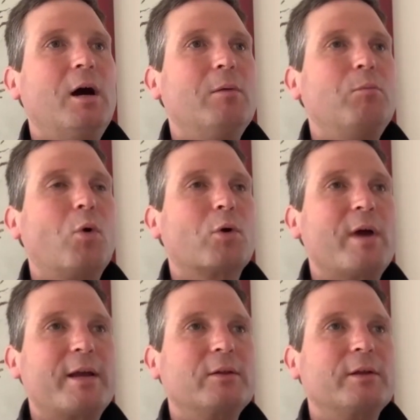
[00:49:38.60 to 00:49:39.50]
more
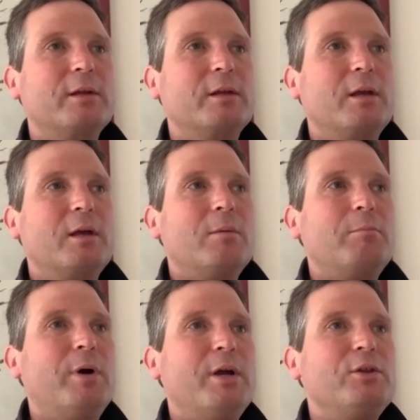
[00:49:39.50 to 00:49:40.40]
readily,
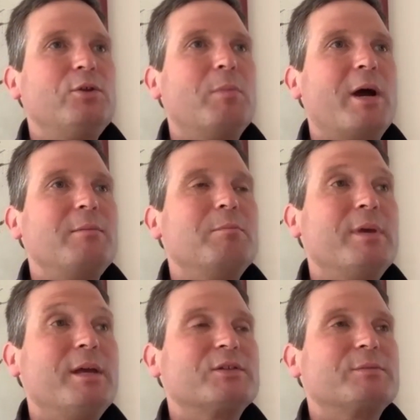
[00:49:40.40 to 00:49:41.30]
but you might
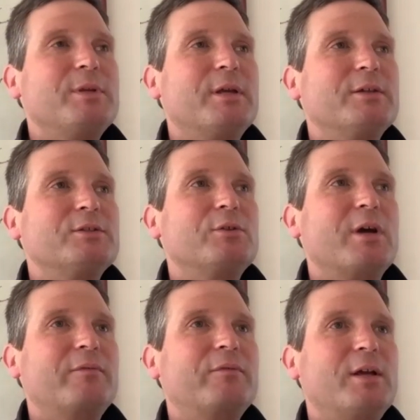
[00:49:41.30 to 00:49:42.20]
miss because you
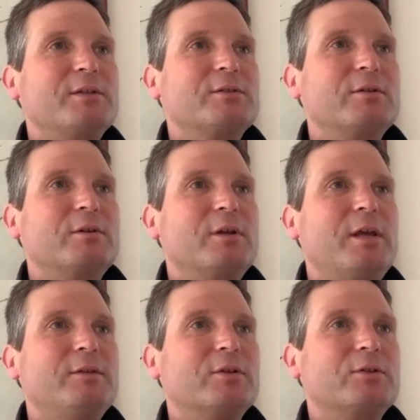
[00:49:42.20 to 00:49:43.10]
got flustered
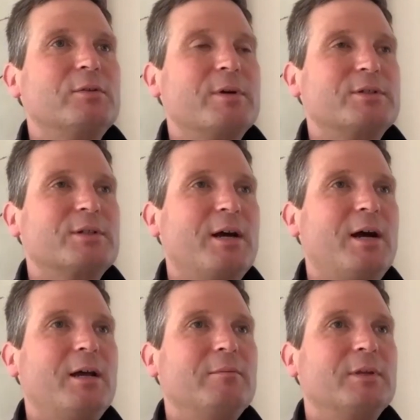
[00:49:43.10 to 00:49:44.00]
and took too much
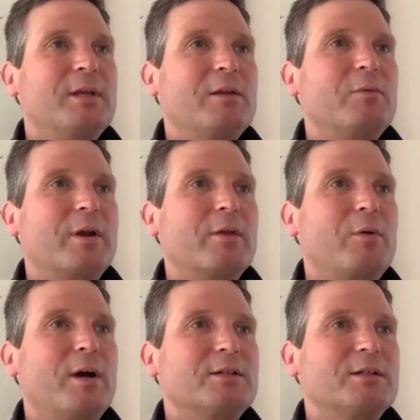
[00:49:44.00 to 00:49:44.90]
time getting one of the
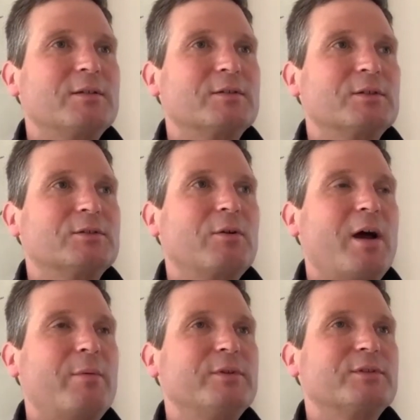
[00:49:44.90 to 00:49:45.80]
questions. So
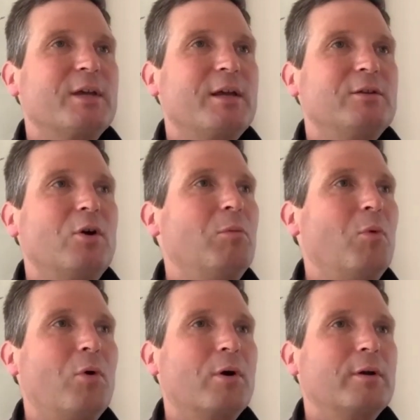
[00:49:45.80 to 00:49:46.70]
I would say no
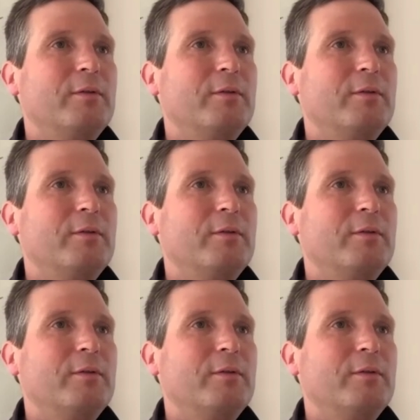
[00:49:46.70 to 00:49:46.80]
more